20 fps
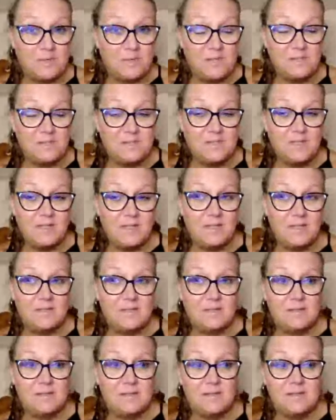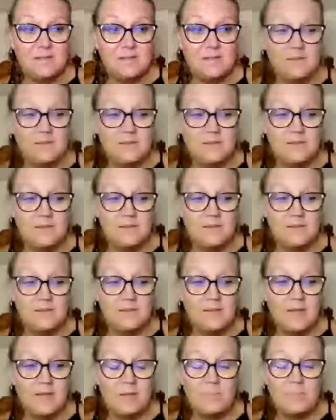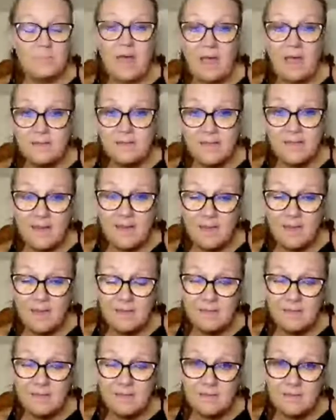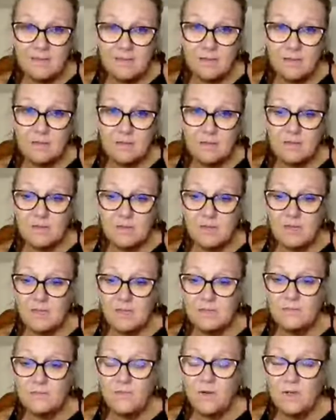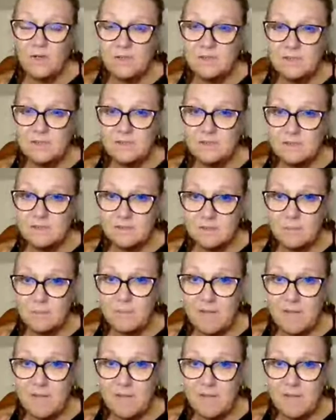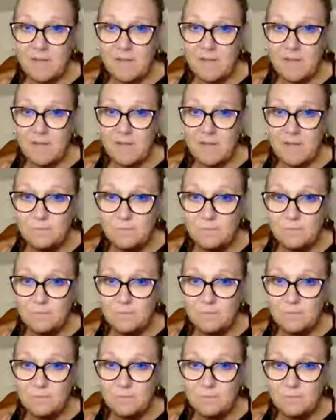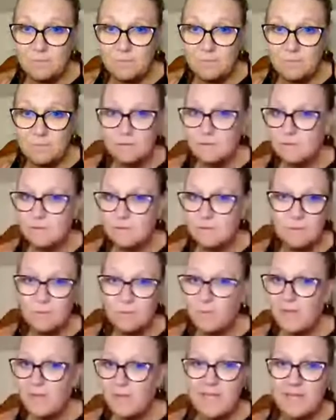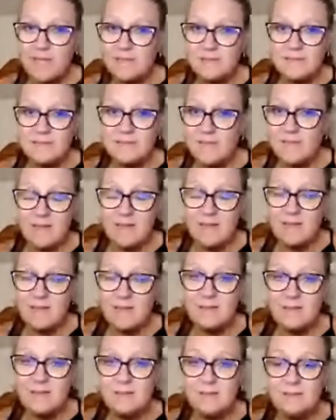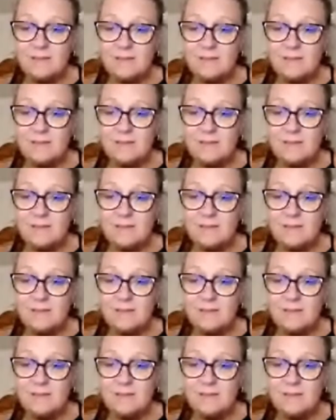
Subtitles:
But is it a bad thing? As far as Sebastian was concerned, we can't say.